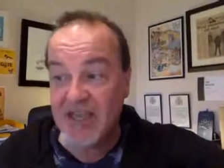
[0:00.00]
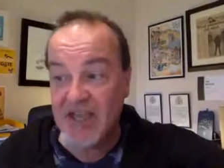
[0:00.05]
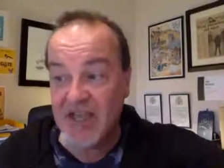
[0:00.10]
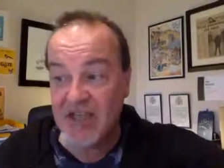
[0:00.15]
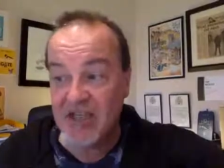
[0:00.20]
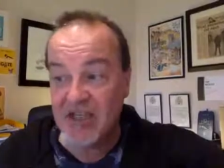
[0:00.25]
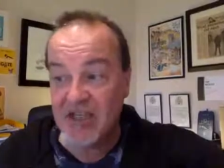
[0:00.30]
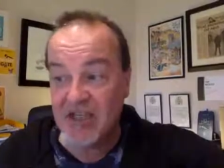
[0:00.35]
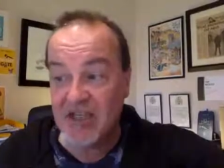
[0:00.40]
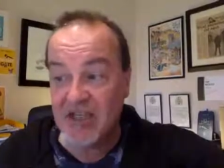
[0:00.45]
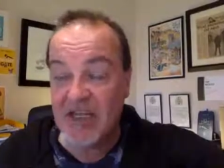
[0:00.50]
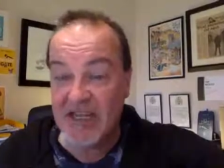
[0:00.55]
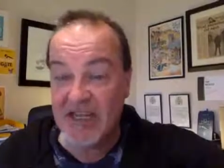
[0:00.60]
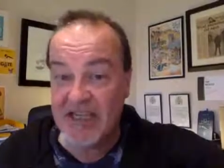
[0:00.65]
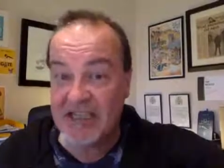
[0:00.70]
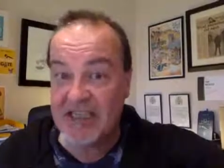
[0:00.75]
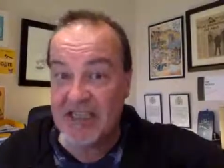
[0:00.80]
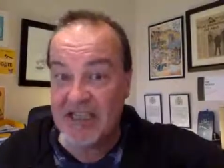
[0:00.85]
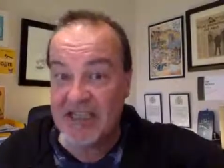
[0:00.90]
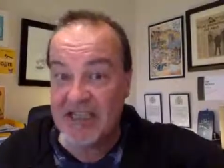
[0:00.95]
occasion,
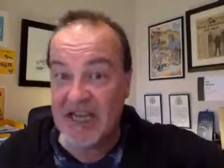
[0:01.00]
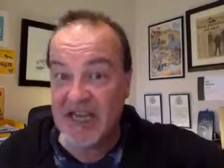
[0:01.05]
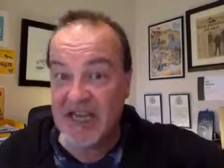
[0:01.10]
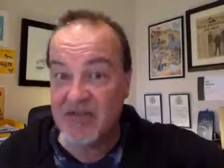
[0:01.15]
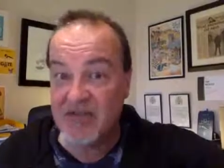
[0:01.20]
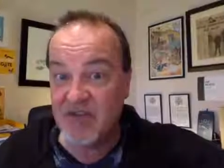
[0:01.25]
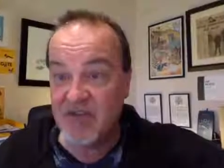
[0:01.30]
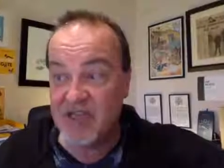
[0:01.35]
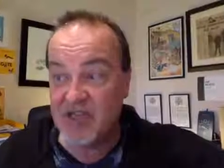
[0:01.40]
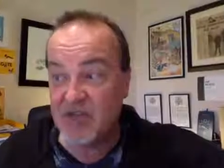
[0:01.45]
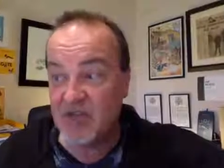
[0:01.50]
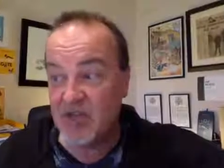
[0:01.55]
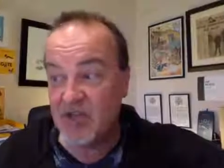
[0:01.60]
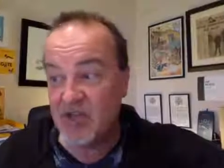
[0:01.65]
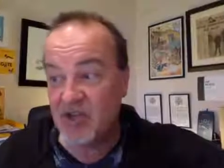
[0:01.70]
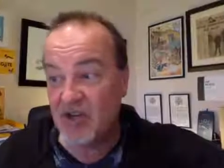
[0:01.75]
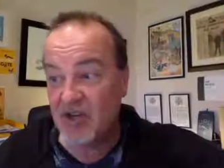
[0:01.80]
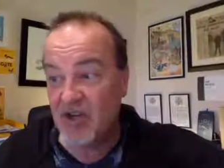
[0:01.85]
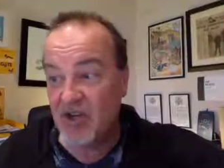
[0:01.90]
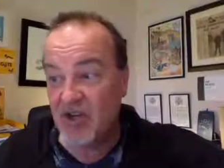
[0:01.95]
Leslie's catchphrase was
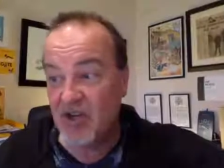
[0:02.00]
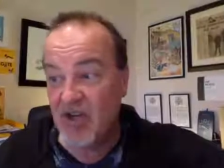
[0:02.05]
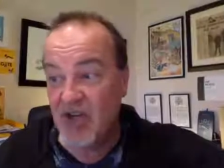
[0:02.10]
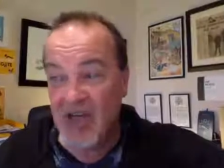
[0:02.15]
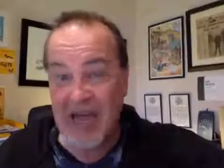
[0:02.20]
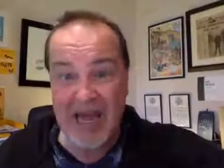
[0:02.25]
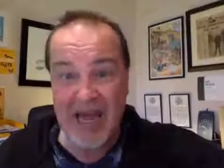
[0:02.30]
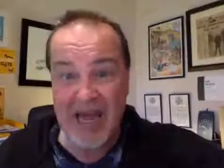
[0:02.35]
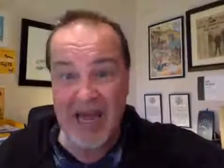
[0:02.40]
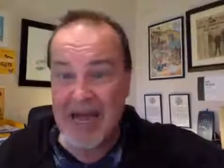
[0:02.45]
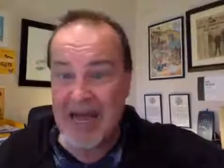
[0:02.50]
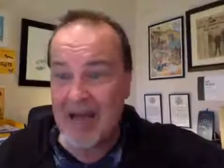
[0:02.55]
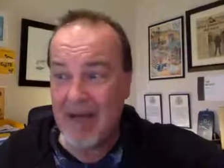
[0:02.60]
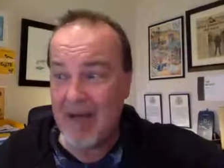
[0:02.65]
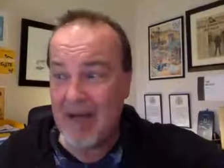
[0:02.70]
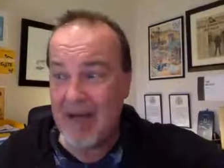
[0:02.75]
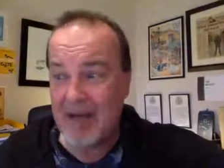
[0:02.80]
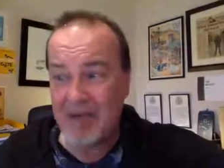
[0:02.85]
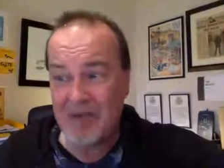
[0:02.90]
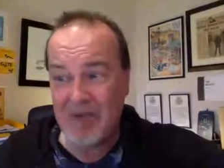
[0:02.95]
true. I had
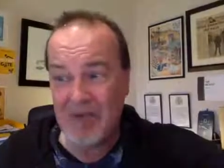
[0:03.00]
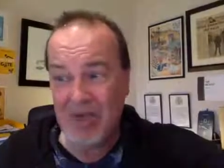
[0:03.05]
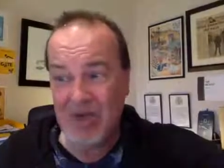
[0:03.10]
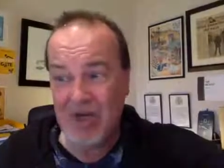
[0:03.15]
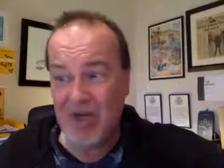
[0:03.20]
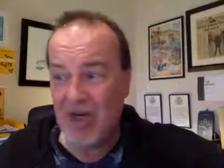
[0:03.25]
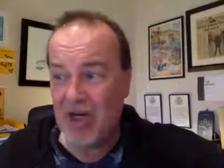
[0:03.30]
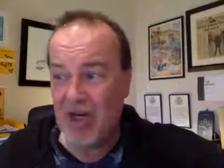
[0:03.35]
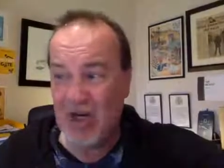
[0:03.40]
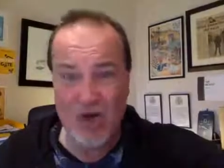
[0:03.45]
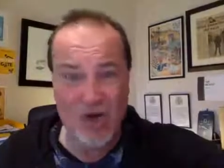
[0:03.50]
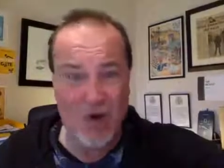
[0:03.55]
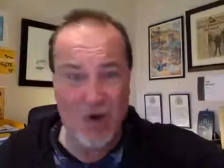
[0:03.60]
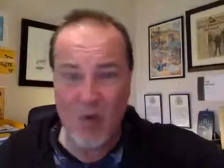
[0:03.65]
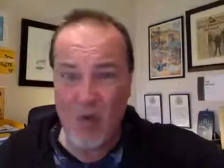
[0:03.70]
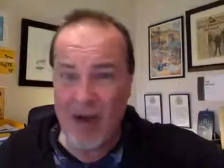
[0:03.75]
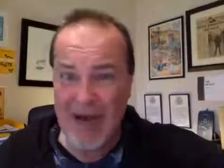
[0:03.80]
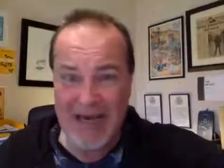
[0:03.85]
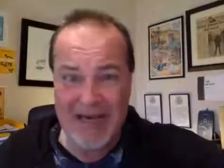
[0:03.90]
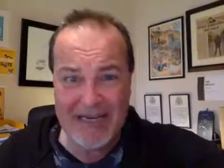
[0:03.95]
absolutely
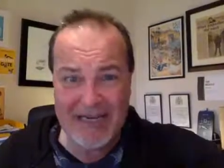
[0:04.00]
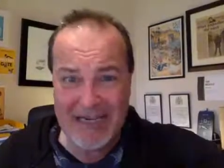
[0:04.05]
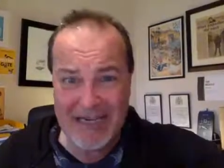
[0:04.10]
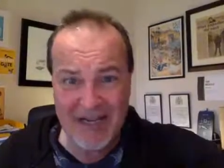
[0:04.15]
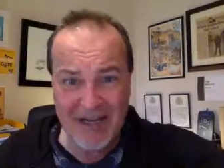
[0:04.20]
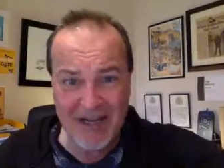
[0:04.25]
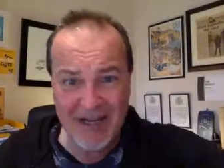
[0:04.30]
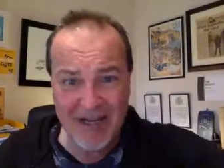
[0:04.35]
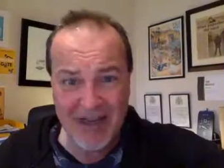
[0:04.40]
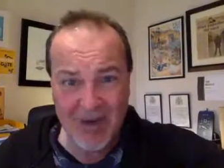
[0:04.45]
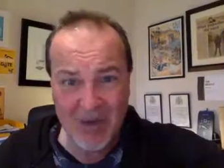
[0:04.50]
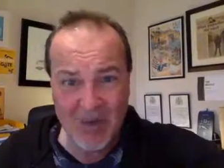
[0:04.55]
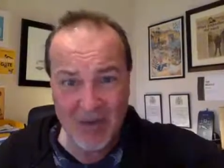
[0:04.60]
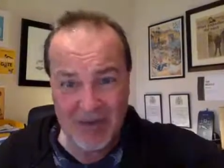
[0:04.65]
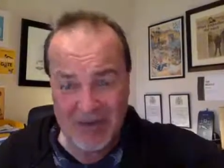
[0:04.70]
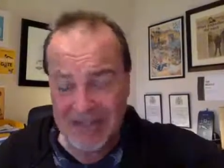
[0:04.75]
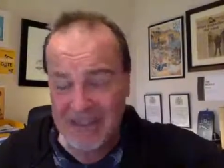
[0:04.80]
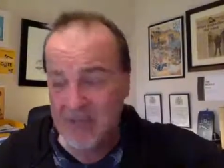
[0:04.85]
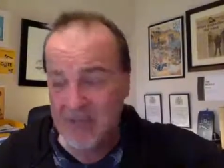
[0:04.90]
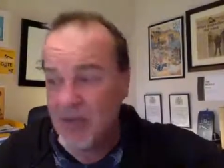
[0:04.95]
no idea
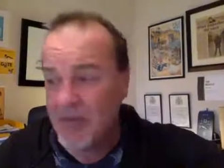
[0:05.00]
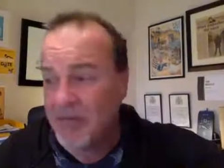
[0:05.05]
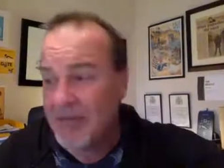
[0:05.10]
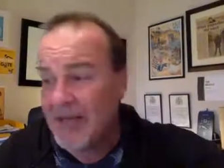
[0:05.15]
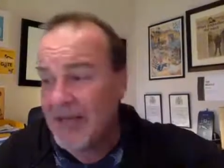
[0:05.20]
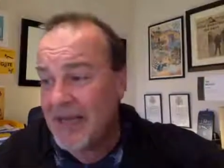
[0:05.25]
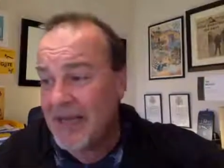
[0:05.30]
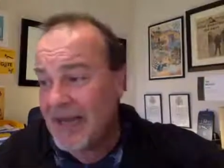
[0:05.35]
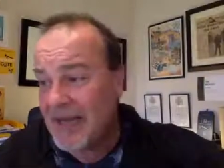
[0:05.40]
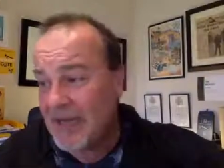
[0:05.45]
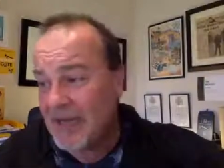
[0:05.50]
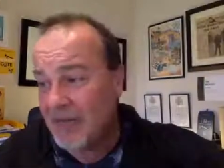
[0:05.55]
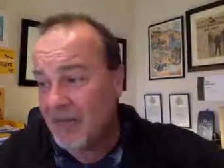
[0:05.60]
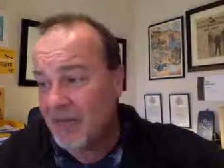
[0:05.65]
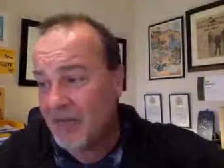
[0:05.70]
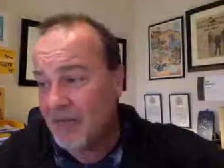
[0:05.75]
what this would be like.